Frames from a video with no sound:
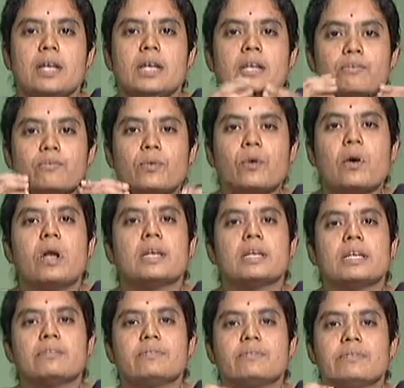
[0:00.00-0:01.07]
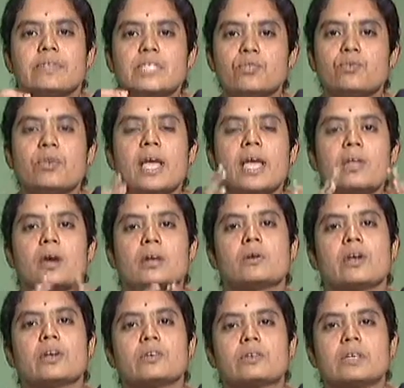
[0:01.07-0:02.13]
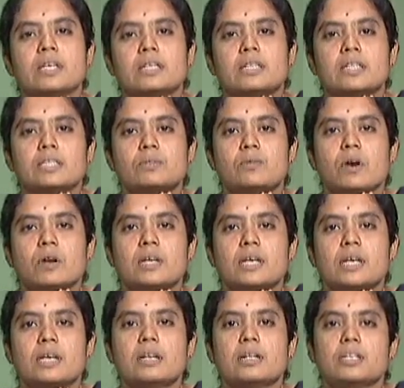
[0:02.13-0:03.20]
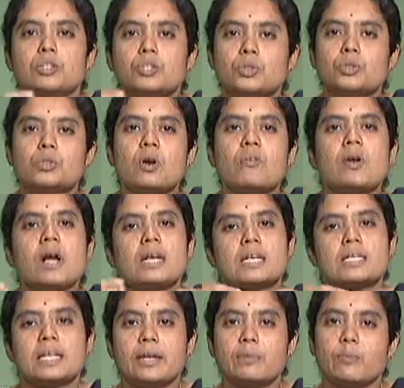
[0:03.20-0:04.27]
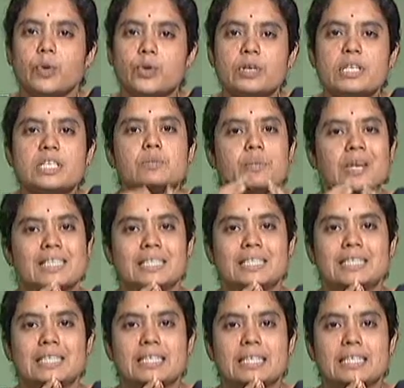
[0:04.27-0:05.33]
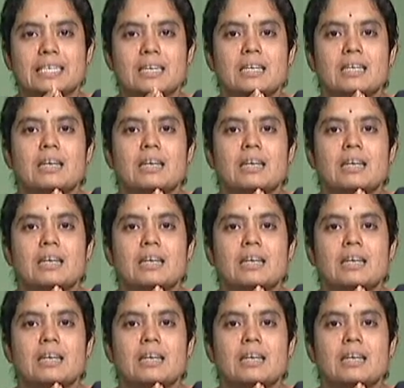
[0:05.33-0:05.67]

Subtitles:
in which way you are going to treat this water. You should know what are the impurities present in it.